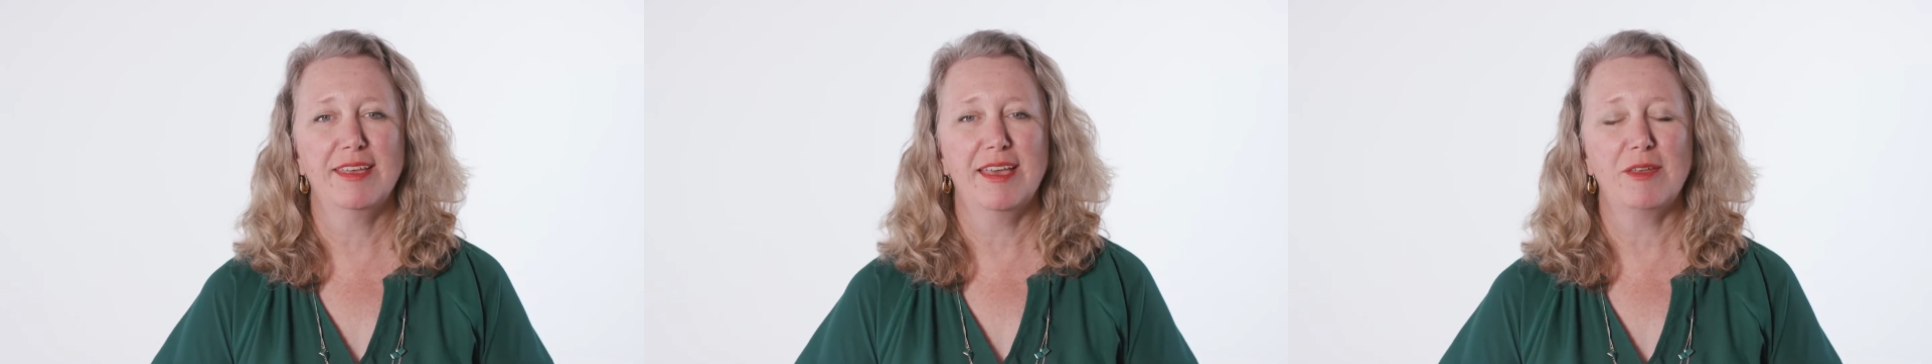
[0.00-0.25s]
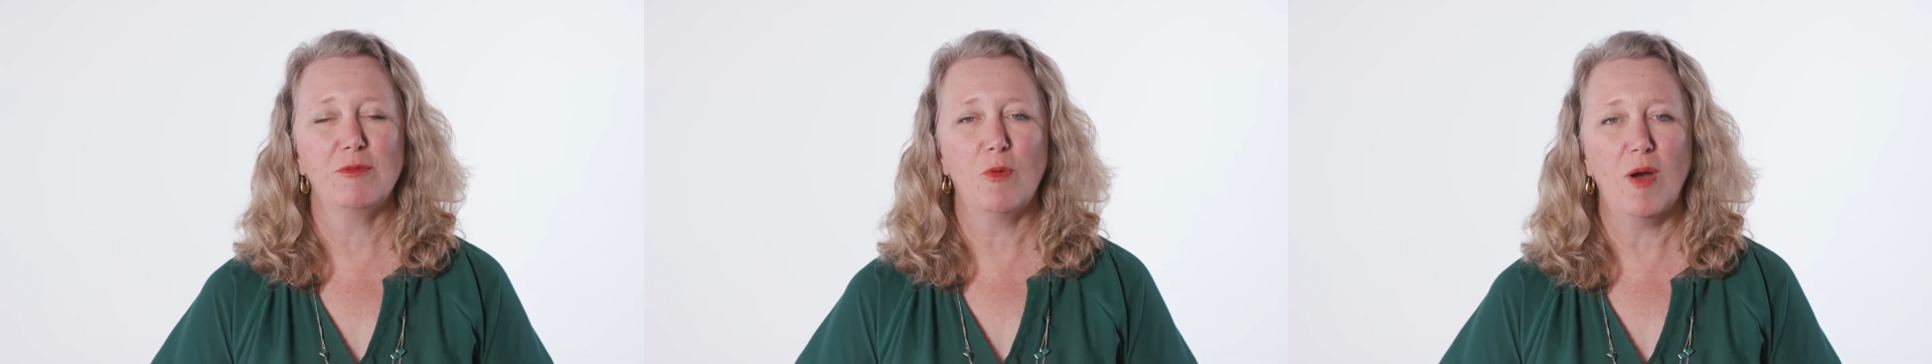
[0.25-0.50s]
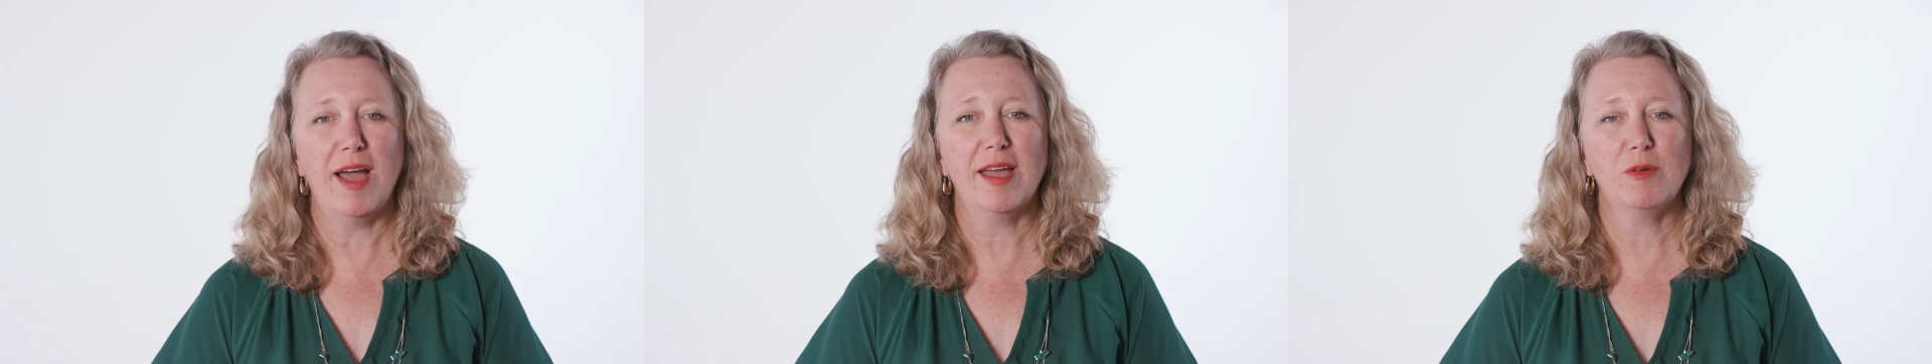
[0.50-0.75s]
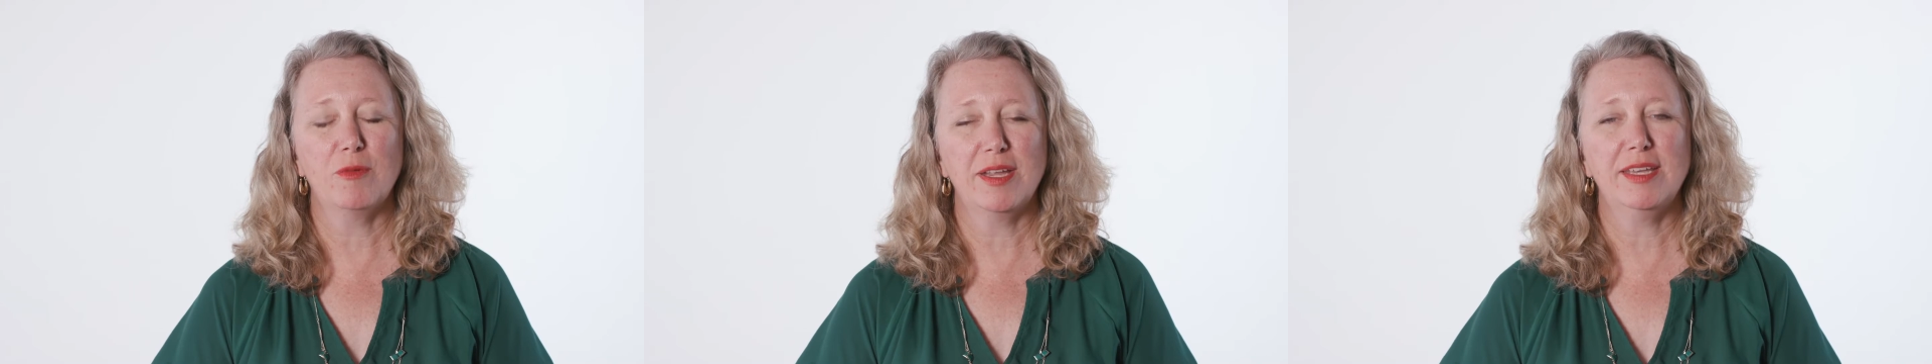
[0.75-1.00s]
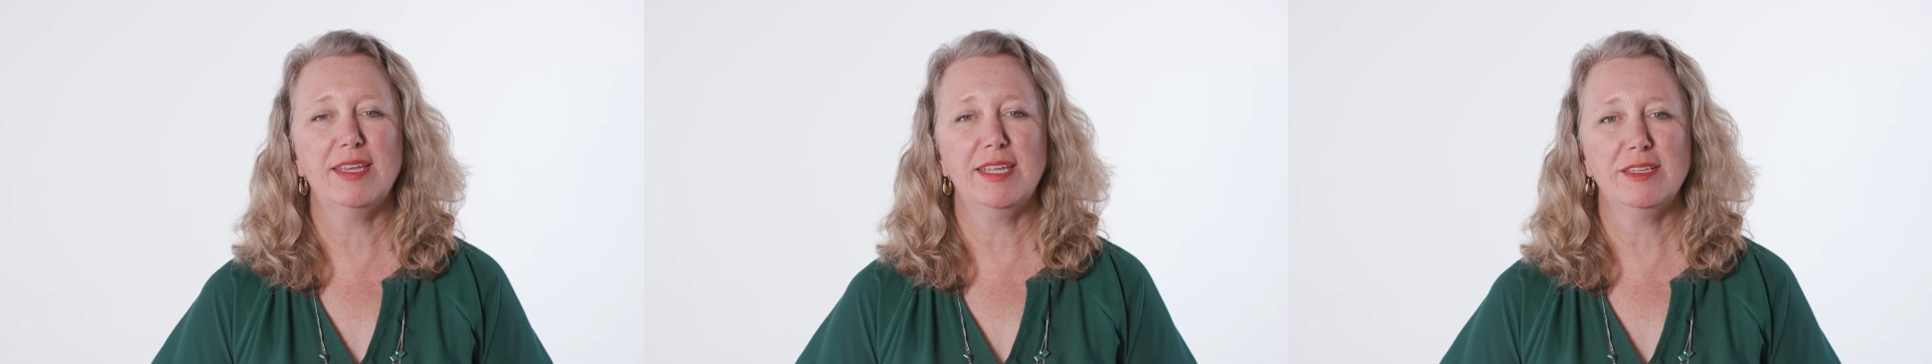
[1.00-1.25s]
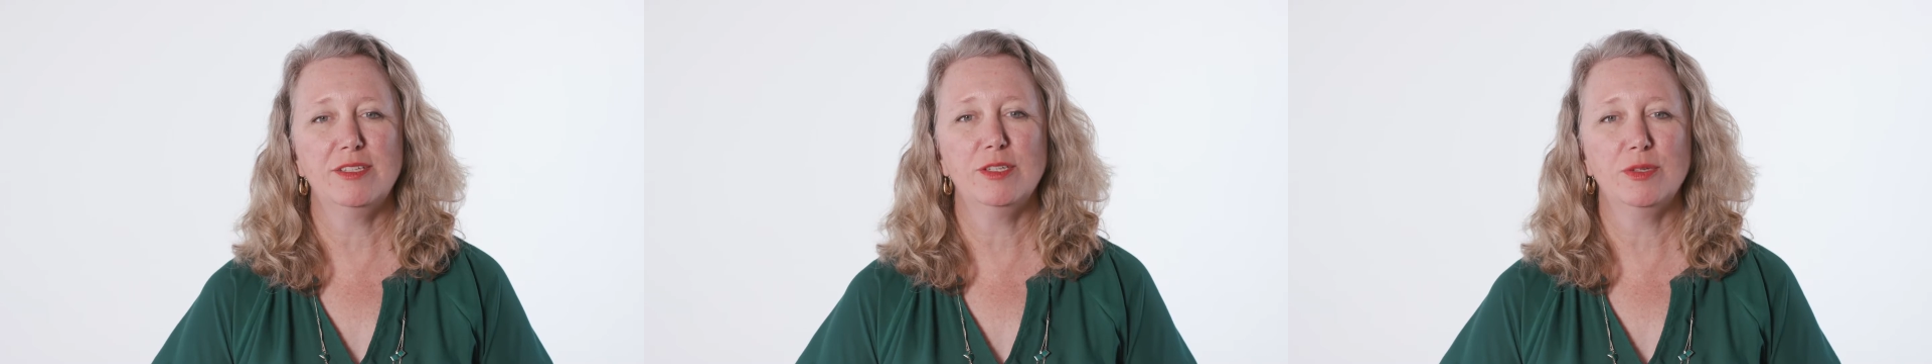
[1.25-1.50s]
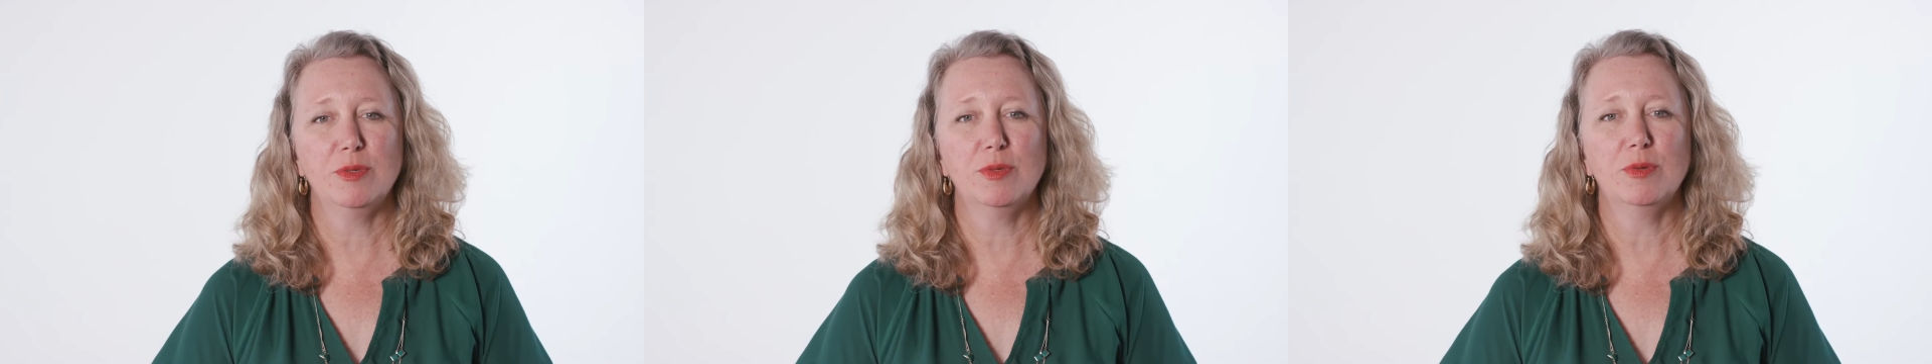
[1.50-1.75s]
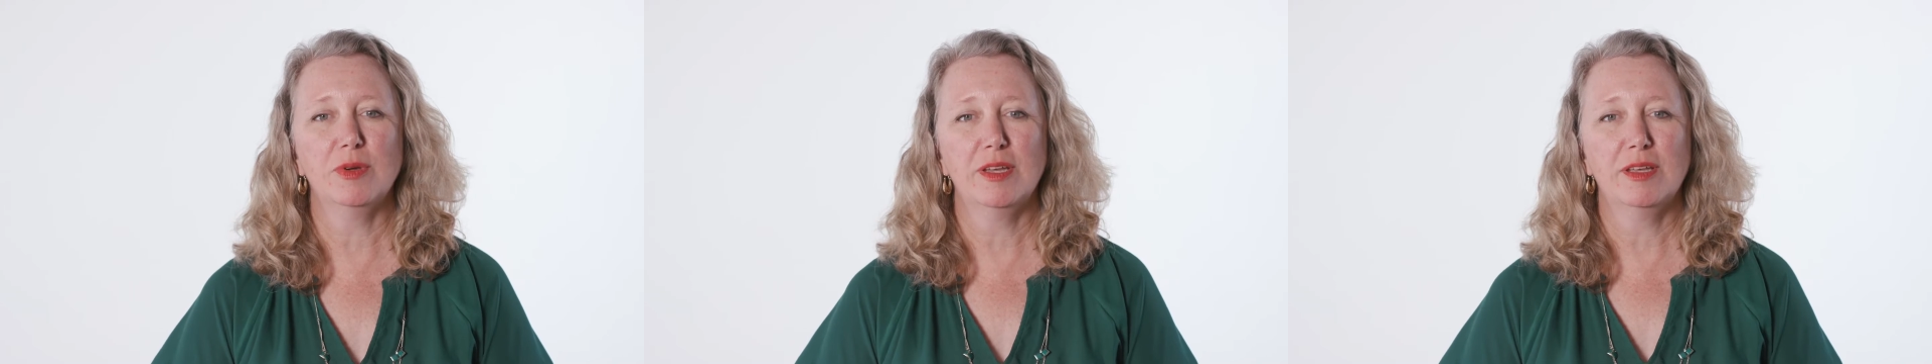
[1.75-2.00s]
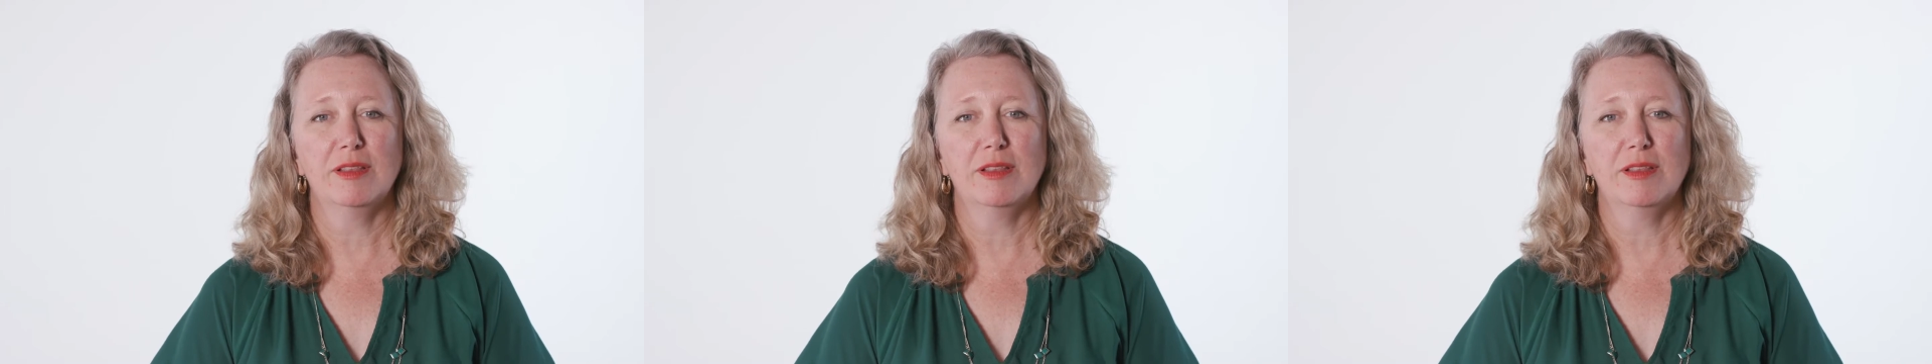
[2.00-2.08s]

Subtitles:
and why we need to